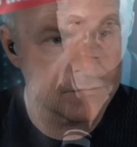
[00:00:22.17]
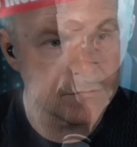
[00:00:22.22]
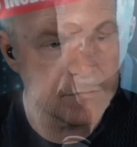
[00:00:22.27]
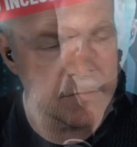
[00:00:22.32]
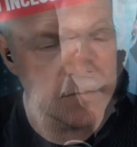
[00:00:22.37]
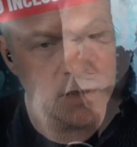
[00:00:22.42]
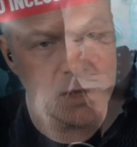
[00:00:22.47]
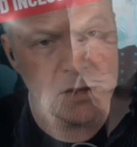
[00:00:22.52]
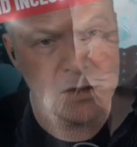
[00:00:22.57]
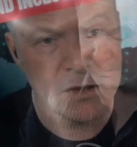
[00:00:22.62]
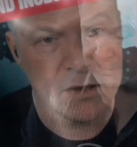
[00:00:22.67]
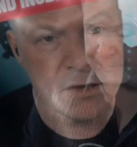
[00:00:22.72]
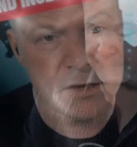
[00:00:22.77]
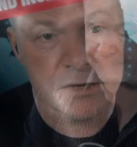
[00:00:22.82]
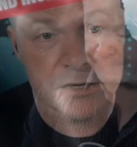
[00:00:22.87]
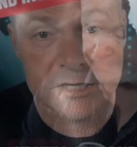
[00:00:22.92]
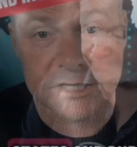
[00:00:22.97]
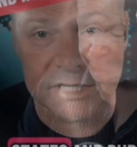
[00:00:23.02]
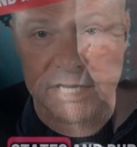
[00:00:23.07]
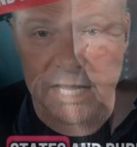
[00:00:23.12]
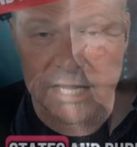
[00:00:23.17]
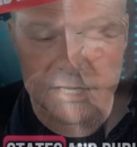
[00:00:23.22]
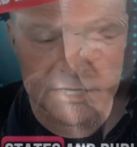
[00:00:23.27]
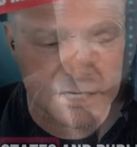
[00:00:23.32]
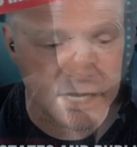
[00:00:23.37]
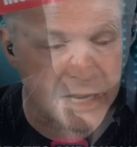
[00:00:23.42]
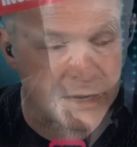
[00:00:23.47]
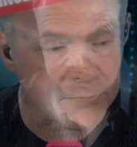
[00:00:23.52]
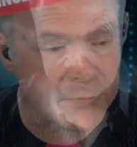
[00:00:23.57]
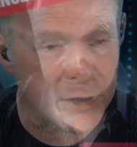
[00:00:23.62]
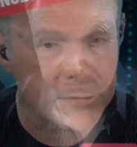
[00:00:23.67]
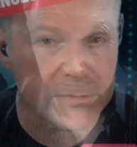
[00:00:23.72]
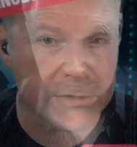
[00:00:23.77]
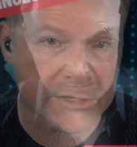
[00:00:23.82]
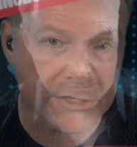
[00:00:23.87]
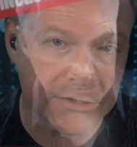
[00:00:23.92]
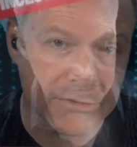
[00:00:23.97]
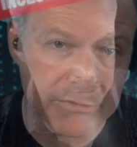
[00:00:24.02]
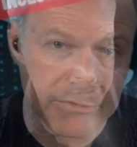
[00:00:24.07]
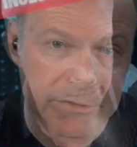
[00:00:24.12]
limit for advanced voice.
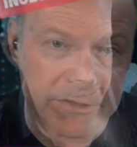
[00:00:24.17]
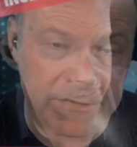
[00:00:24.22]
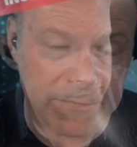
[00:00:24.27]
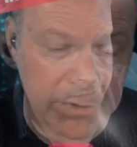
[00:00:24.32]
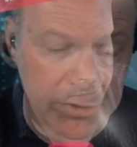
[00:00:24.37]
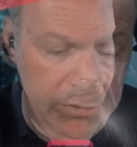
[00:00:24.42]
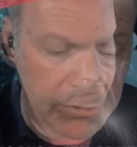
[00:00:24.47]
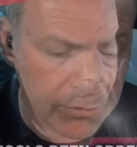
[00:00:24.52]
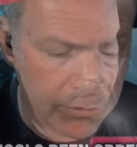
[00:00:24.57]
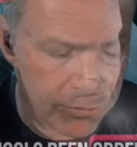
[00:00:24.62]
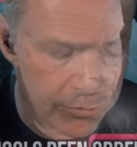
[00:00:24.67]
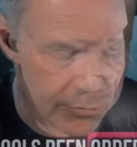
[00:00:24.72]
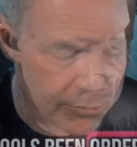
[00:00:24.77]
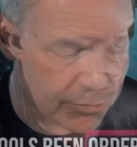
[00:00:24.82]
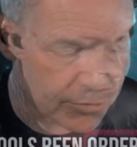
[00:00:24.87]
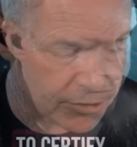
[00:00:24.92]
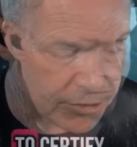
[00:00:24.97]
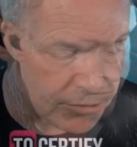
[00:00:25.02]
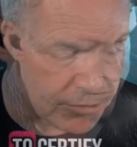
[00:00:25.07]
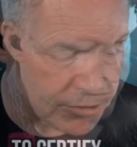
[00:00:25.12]
You can switch to